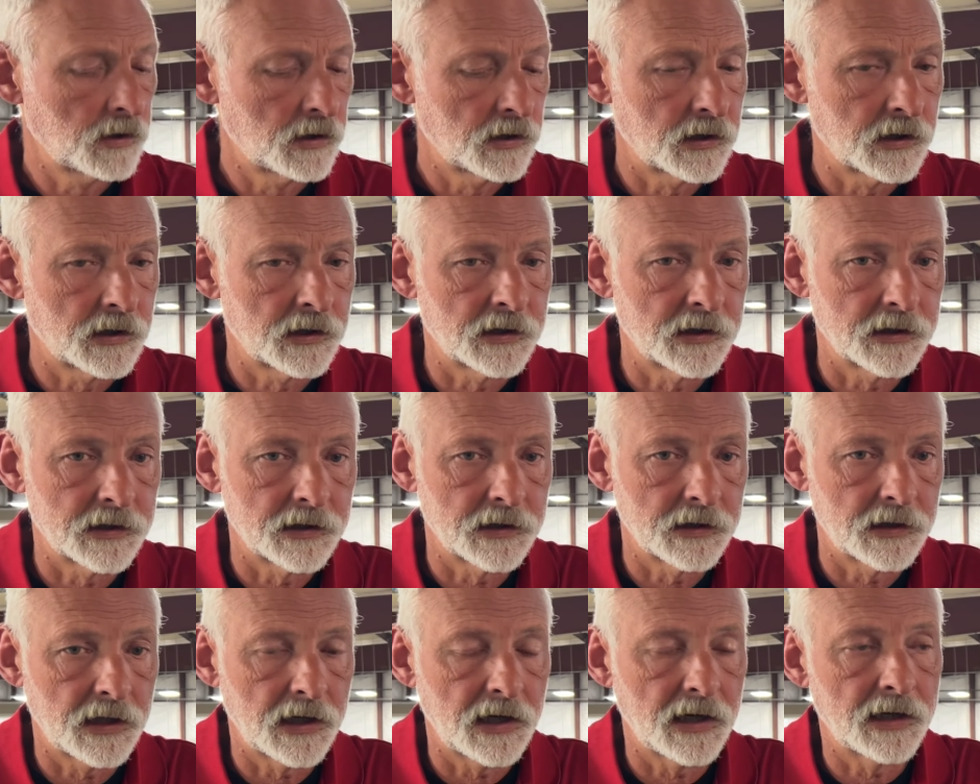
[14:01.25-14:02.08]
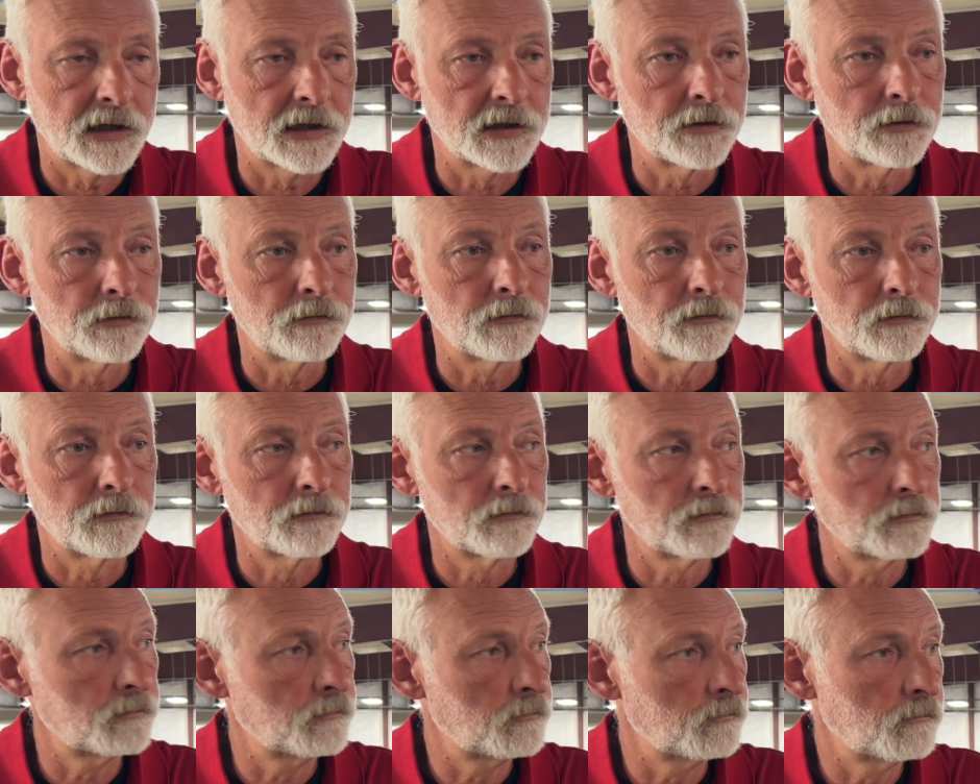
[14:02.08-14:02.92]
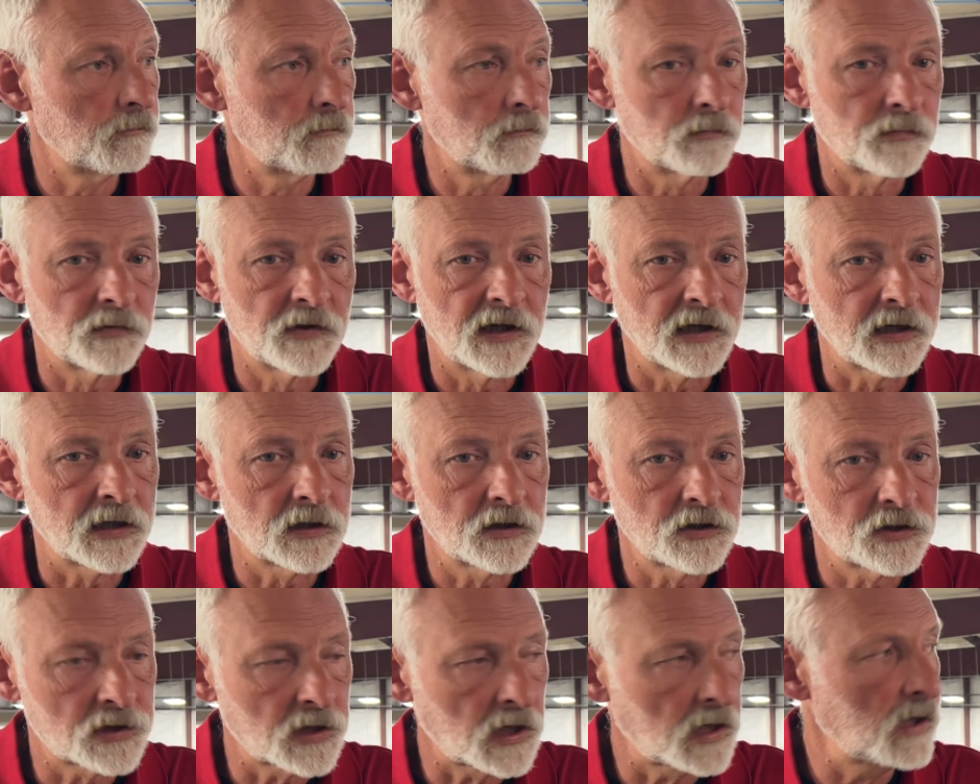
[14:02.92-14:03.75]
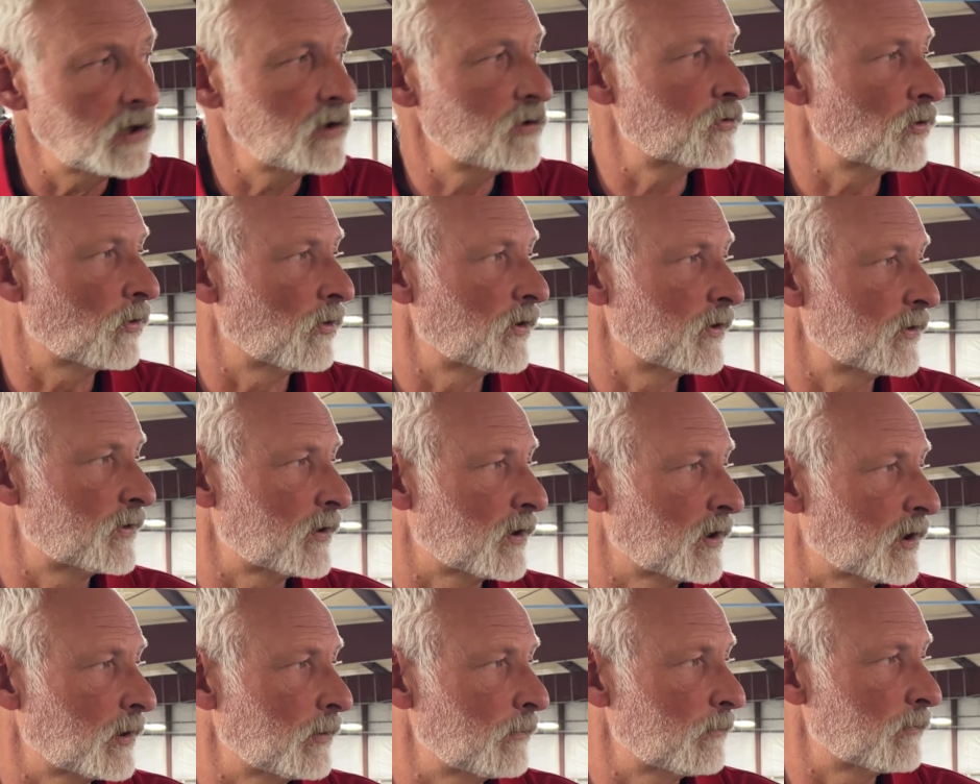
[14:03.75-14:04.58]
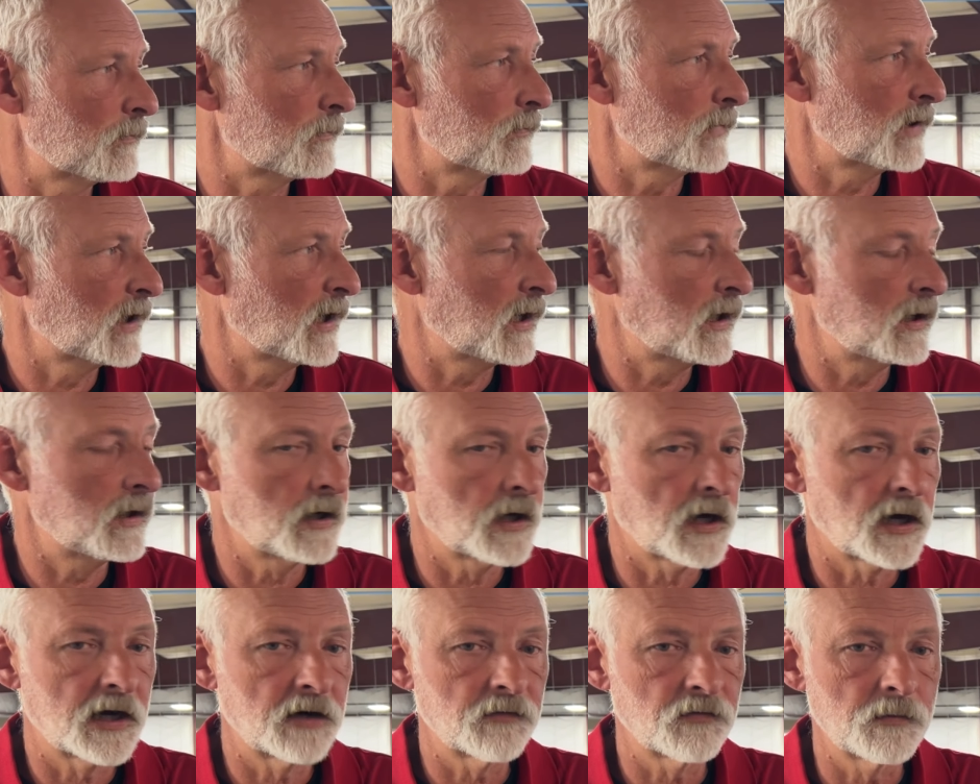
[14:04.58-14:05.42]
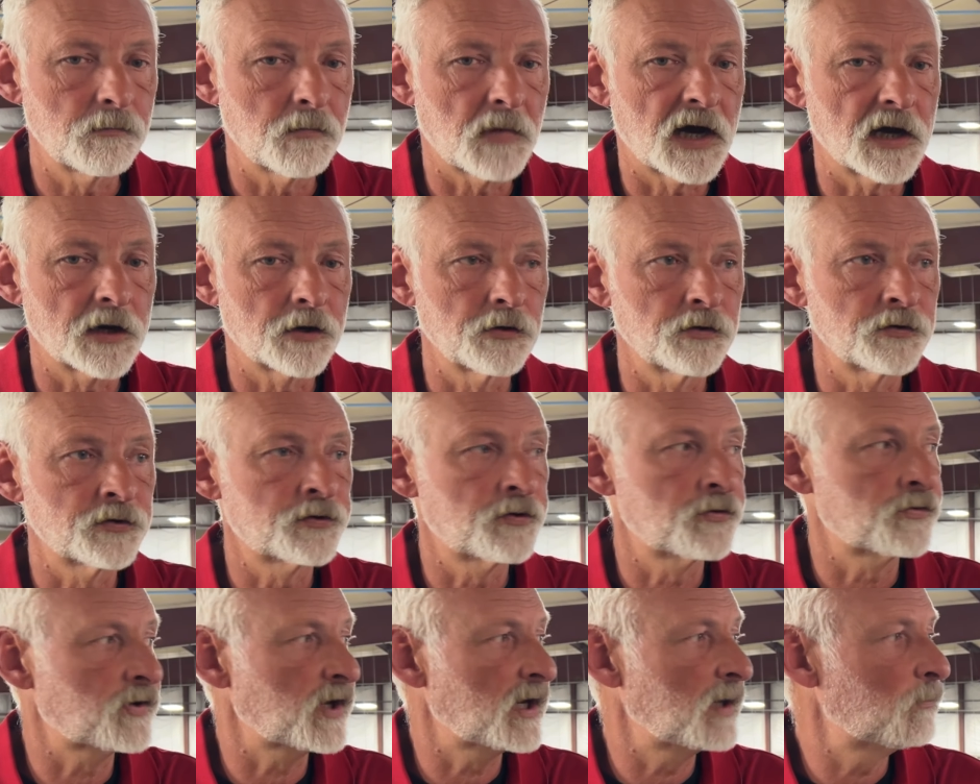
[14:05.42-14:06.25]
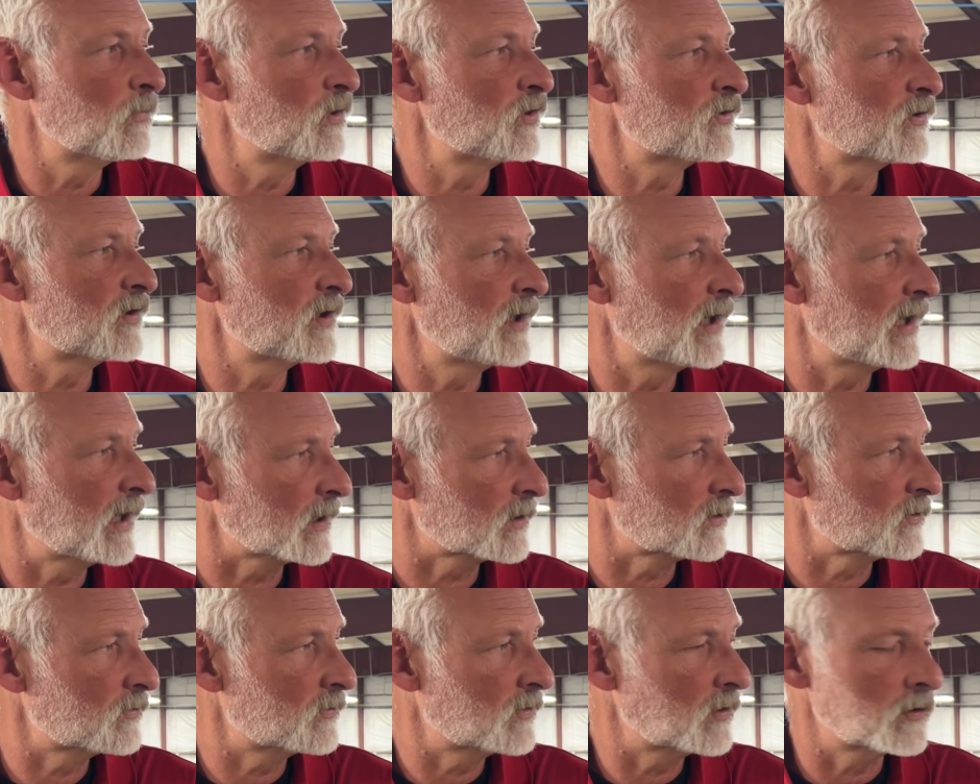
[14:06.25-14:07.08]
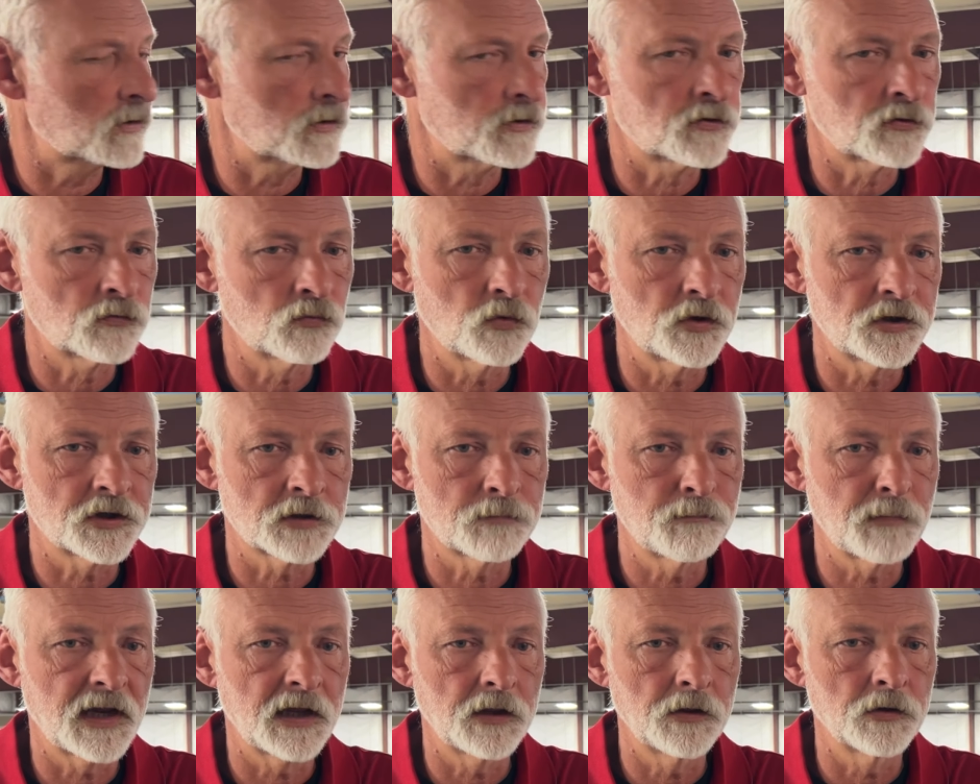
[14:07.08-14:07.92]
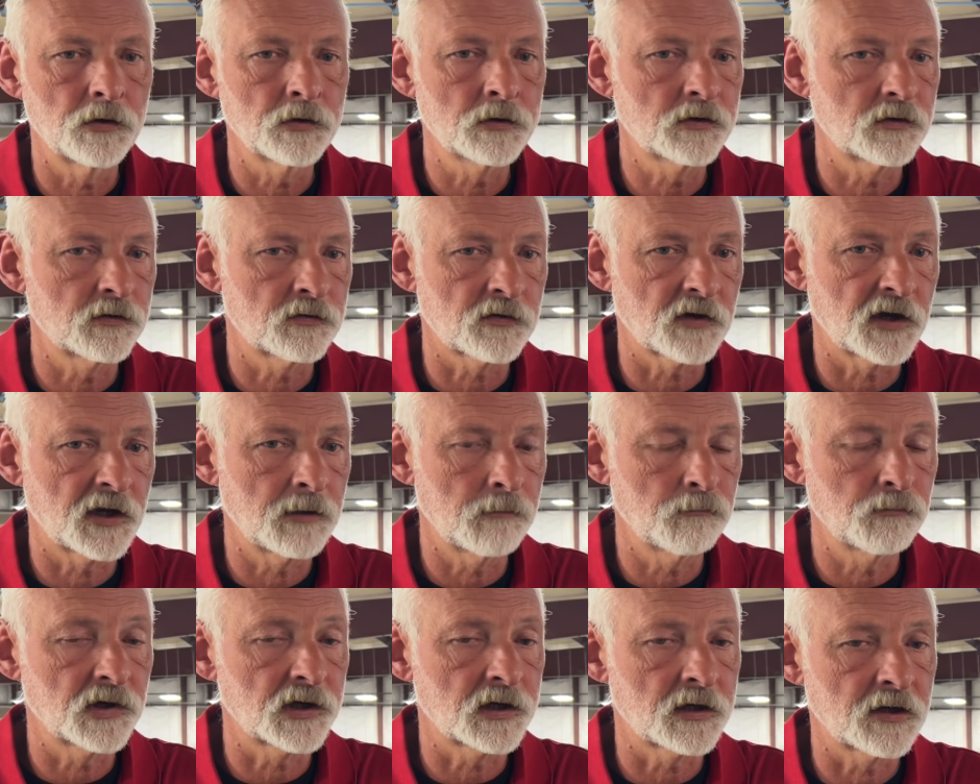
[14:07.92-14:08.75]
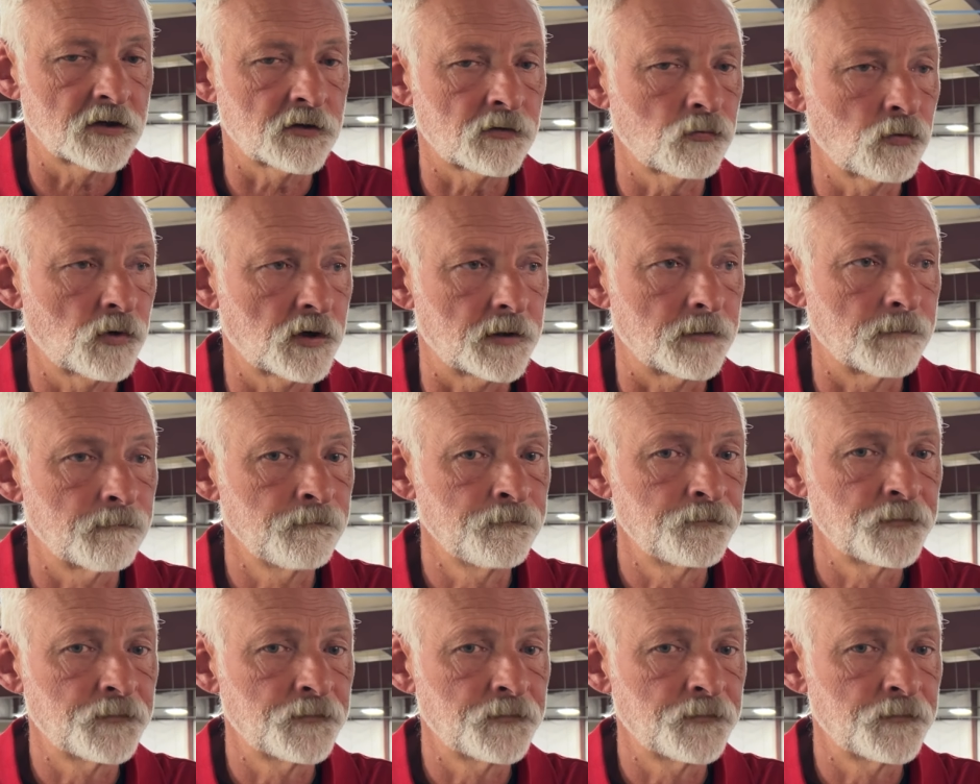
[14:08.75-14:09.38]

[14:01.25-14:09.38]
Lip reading: And they can change all the time. And not every model is the same as the next. And the switch may look the same, but guess what?